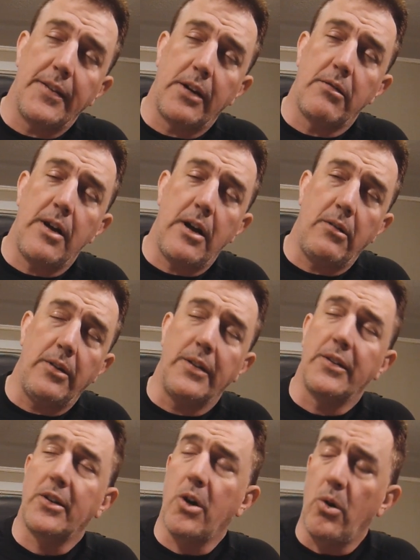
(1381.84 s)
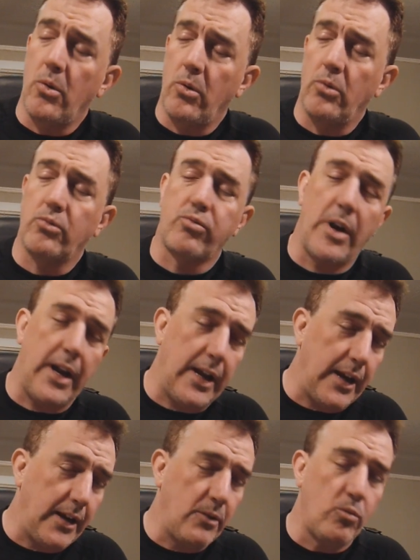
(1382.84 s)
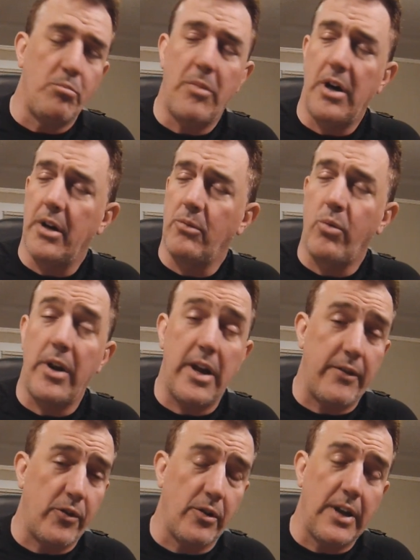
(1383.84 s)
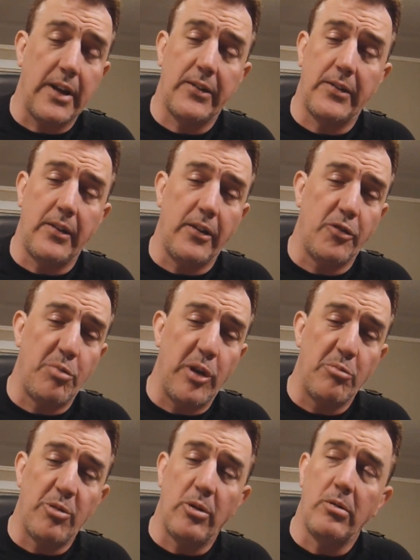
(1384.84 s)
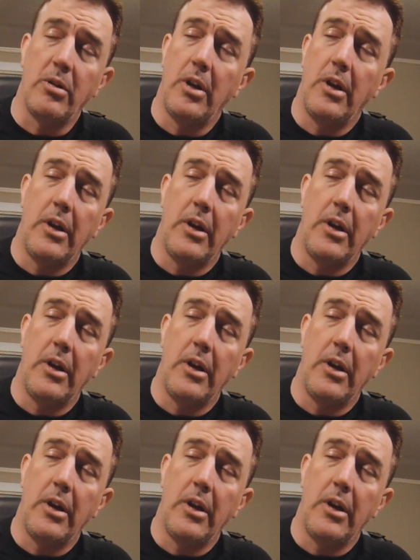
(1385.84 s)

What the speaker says: on the ground in the cold, rain, mud, whatever, next to these people